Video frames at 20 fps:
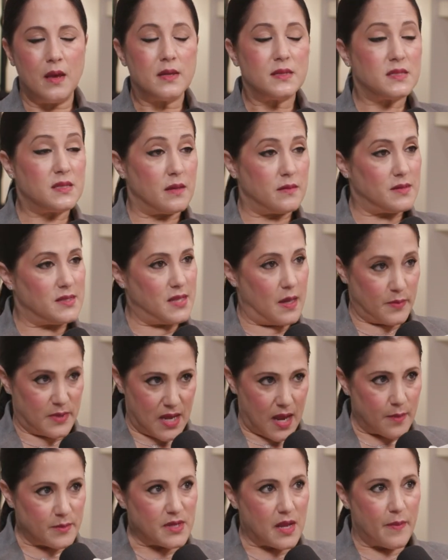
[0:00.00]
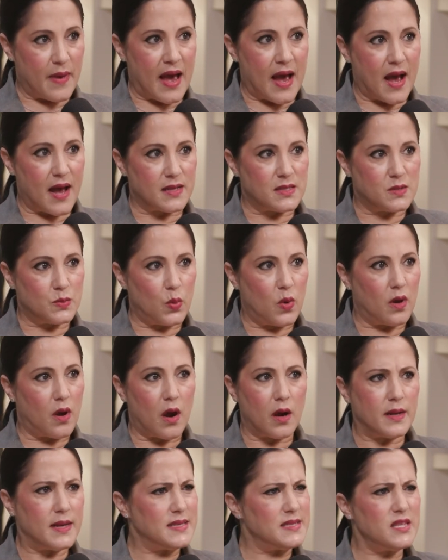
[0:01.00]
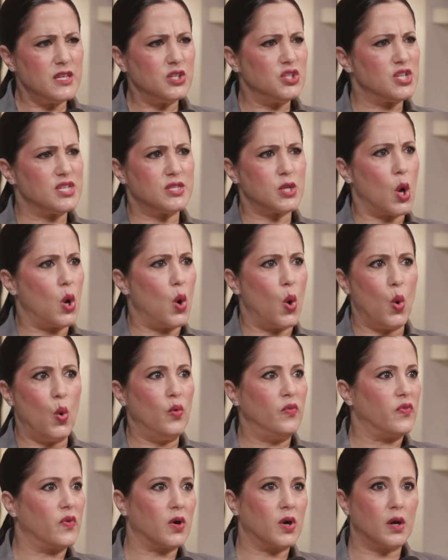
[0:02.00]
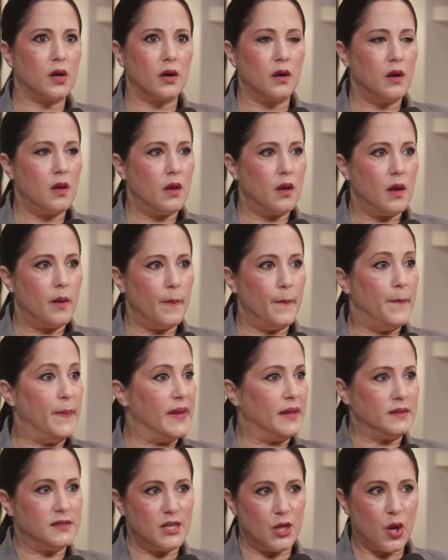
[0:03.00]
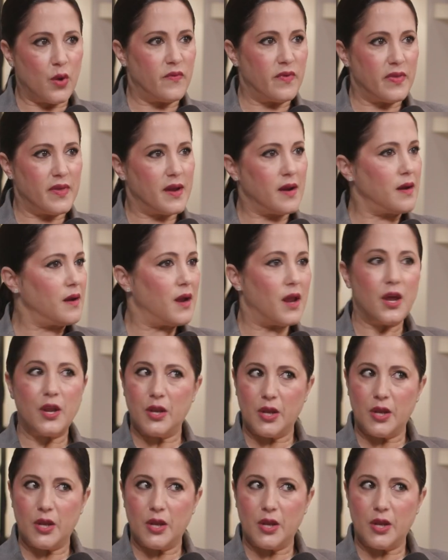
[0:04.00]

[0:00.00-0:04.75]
sometimes I'm asked, well, isn't there just overbuilding over there?